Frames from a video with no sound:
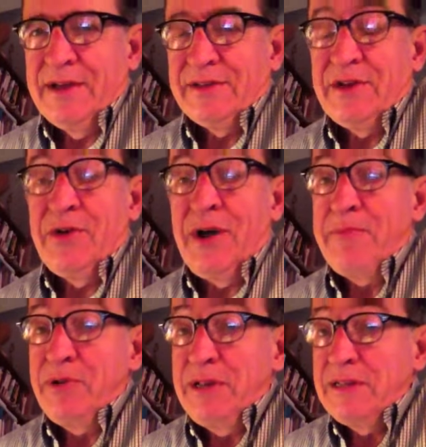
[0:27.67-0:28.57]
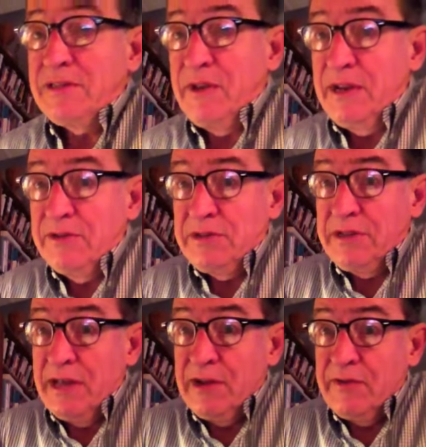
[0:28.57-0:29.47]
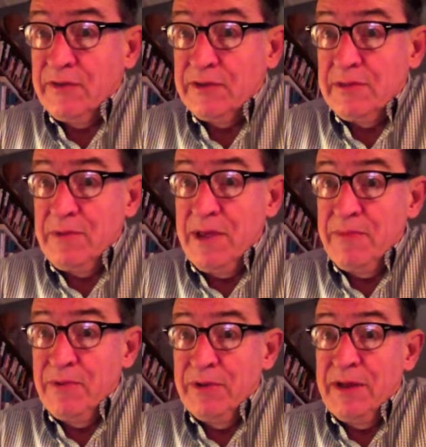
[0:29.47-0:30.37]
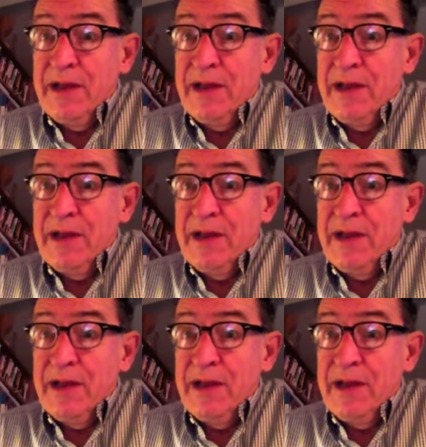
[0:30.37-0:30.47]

So I'm putting this video together for some people